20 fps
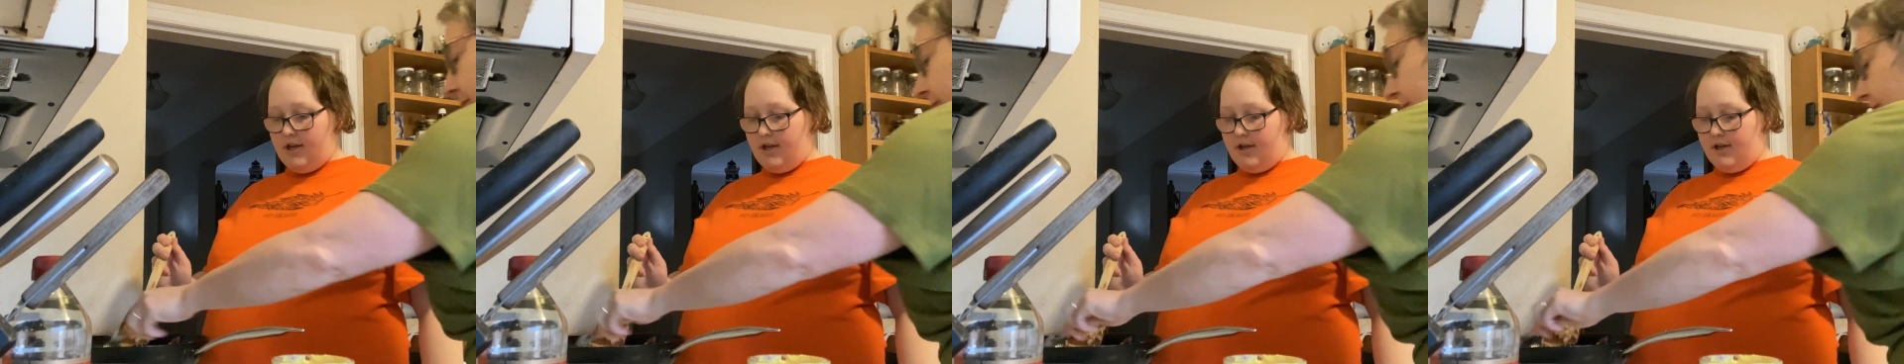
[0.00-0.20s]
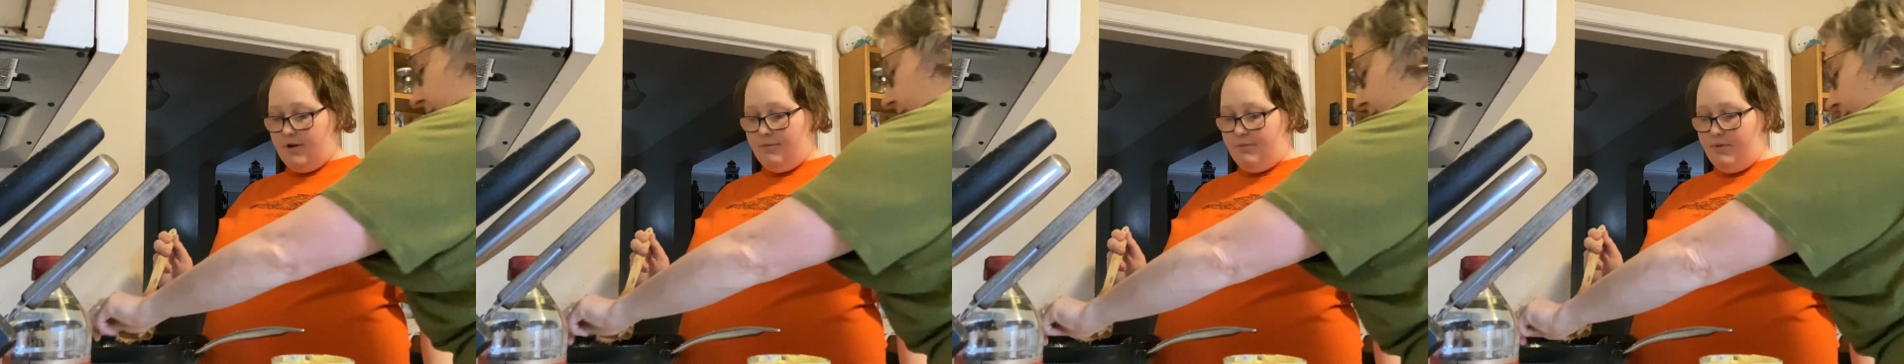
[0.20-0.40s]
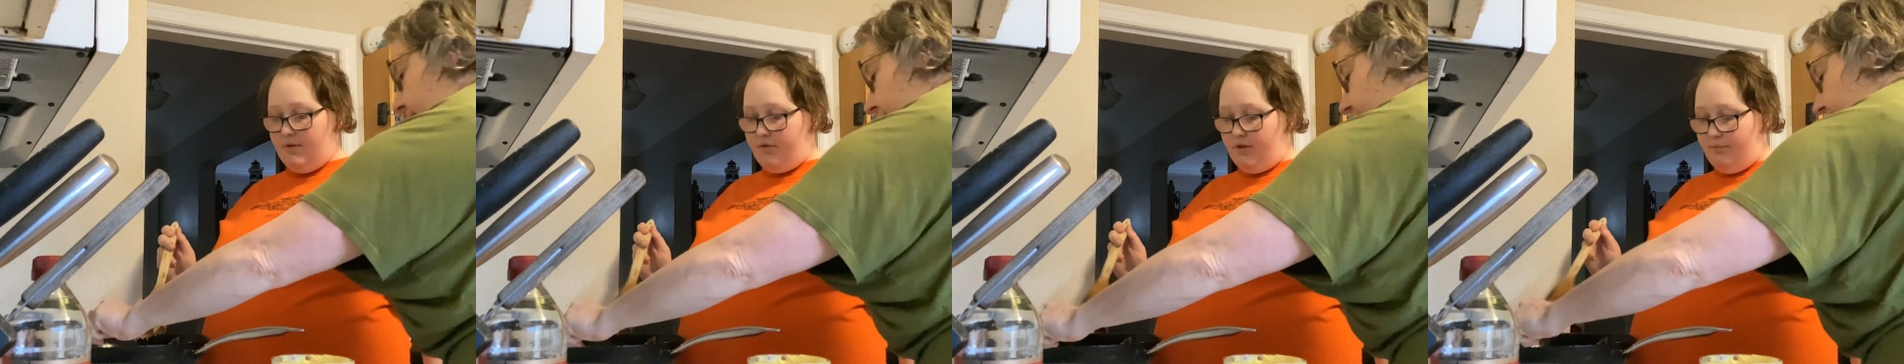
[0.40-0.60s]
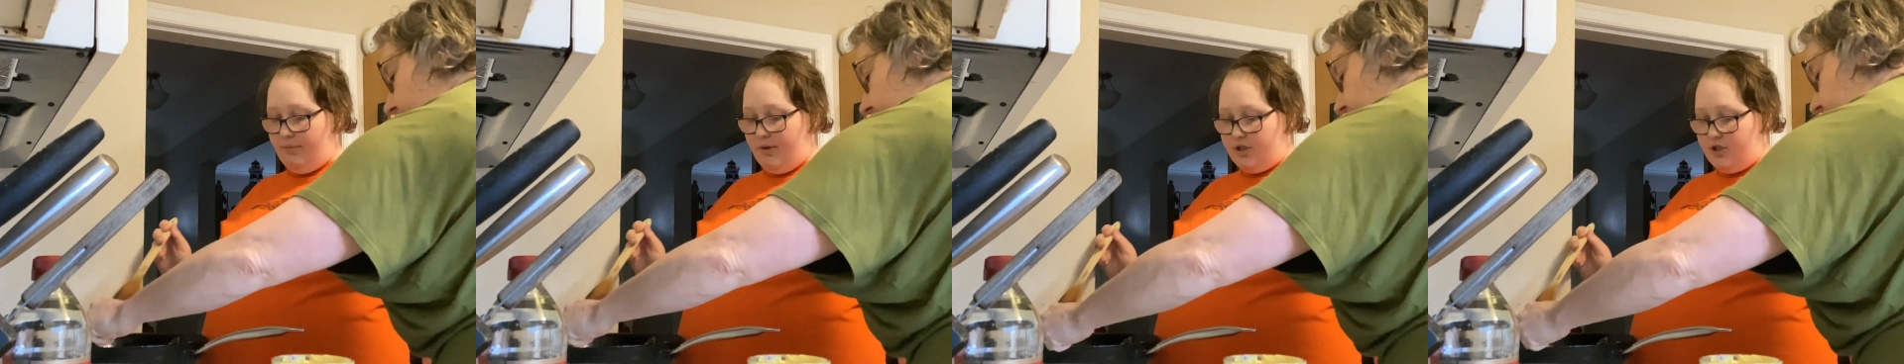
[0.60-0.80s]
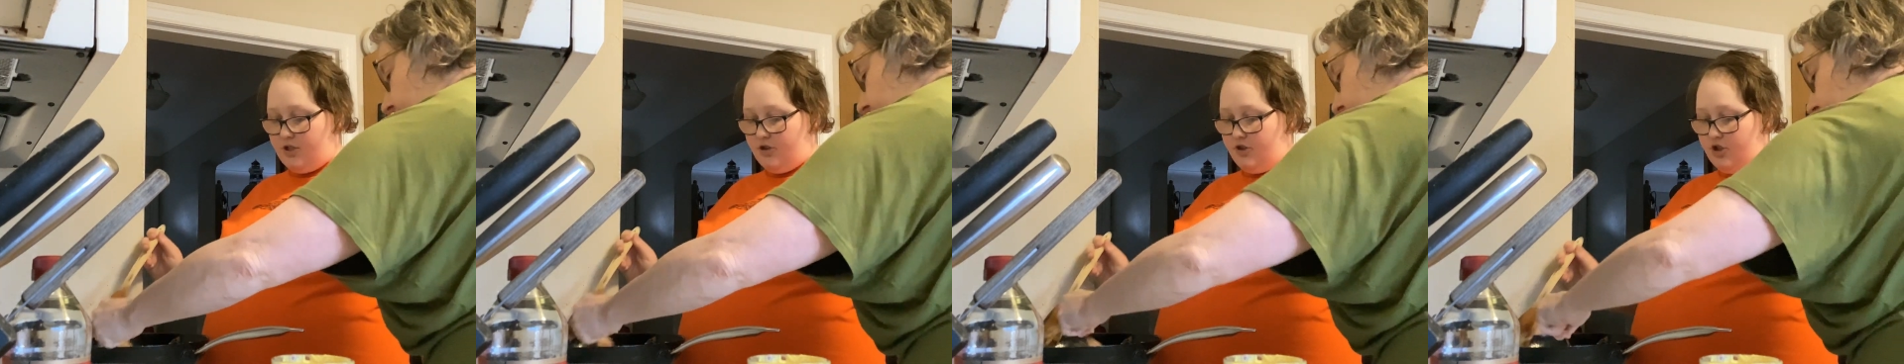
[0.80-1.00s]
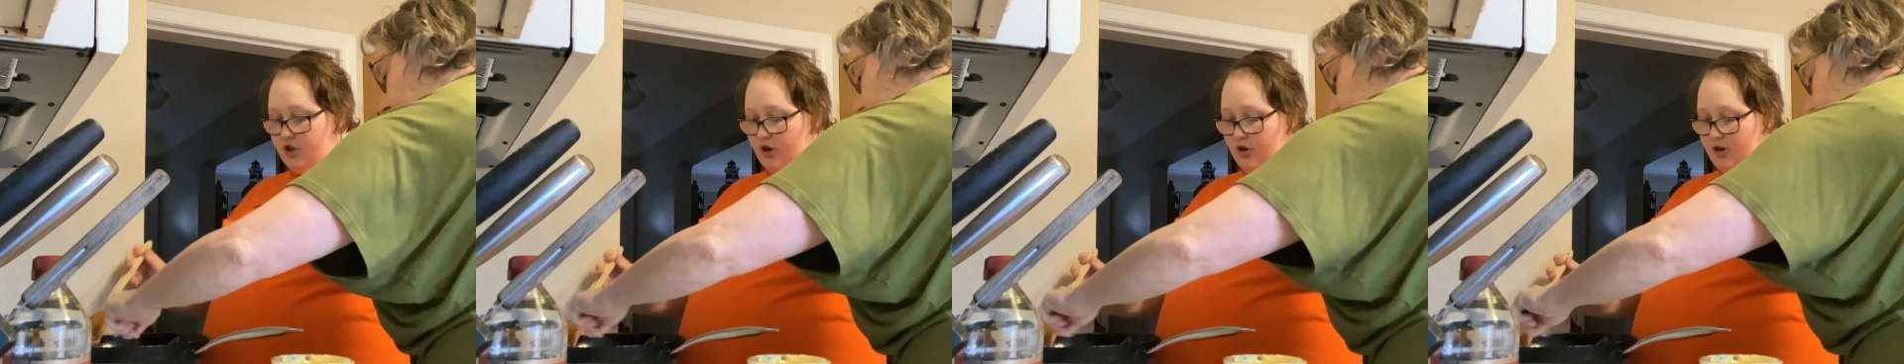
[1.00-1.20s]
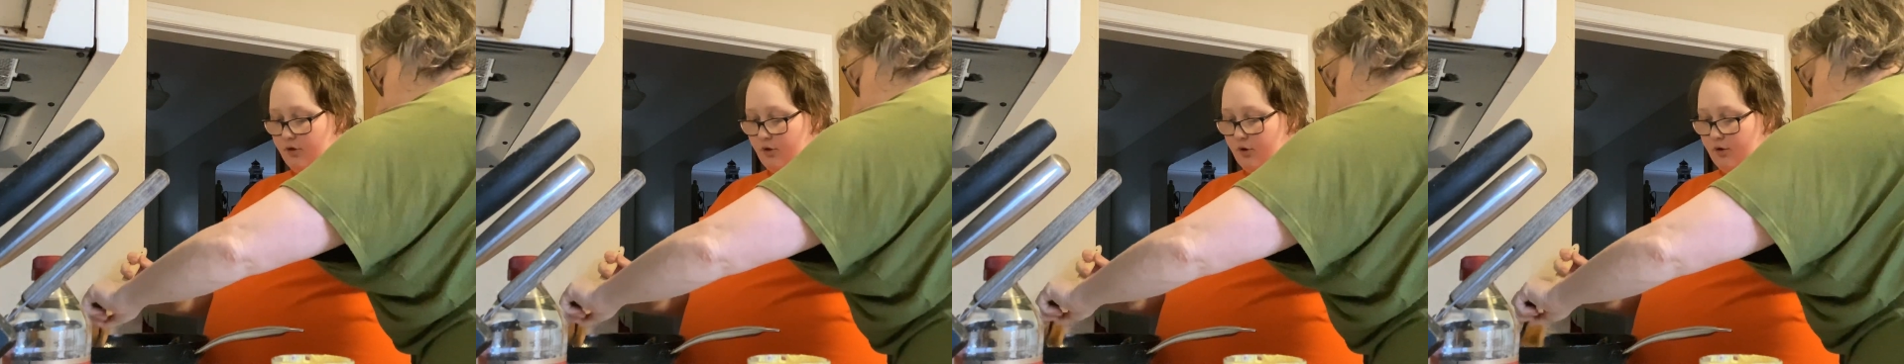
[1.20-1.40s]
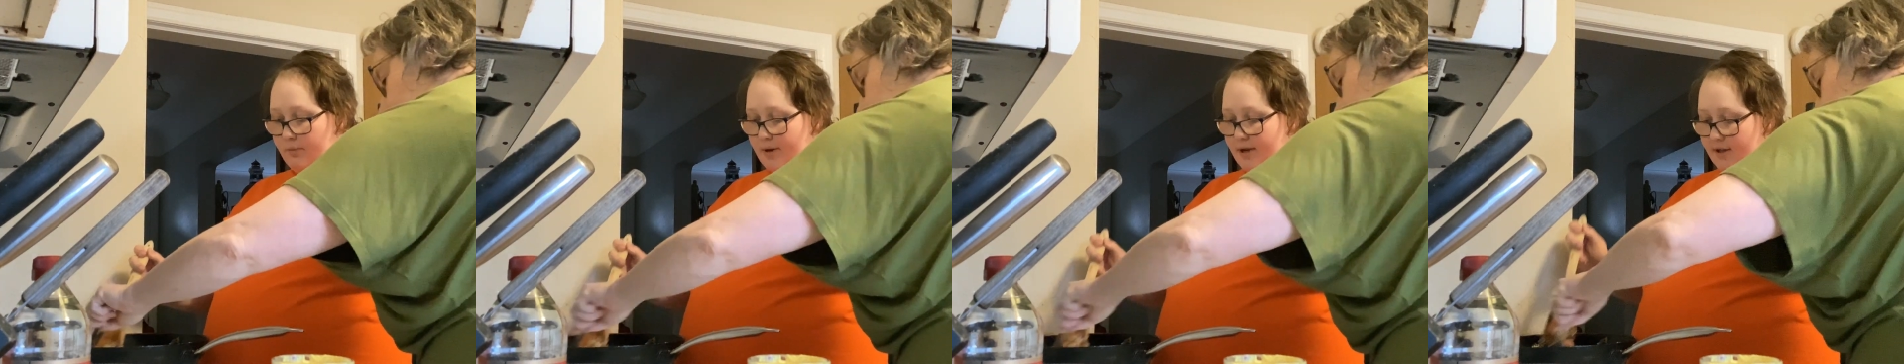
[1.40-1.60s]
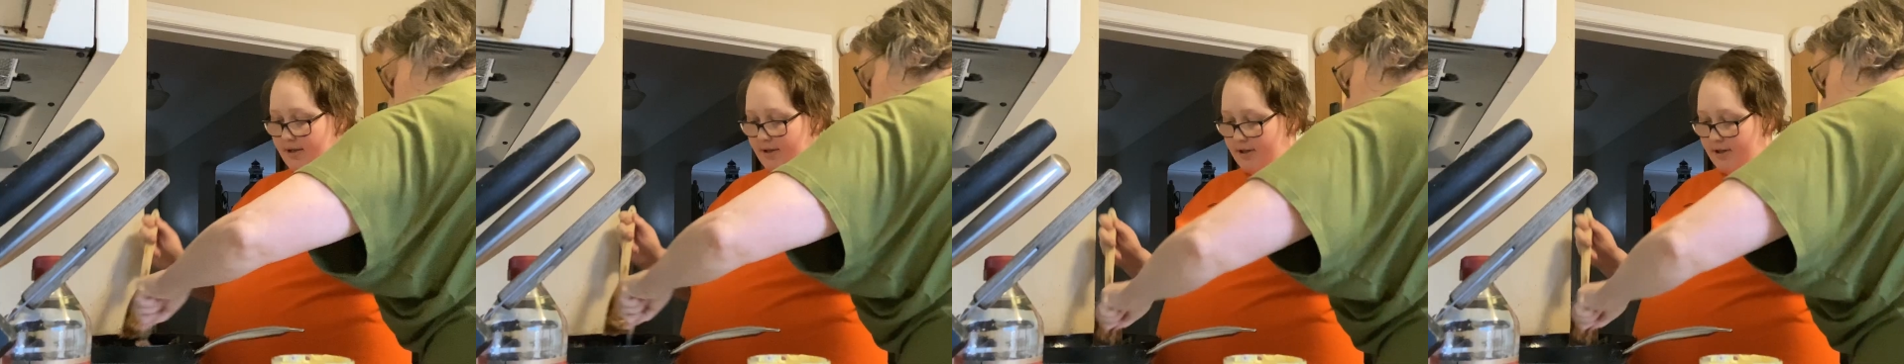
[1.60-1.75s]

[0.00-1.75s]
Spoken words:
can you move the mustard jar a little bit?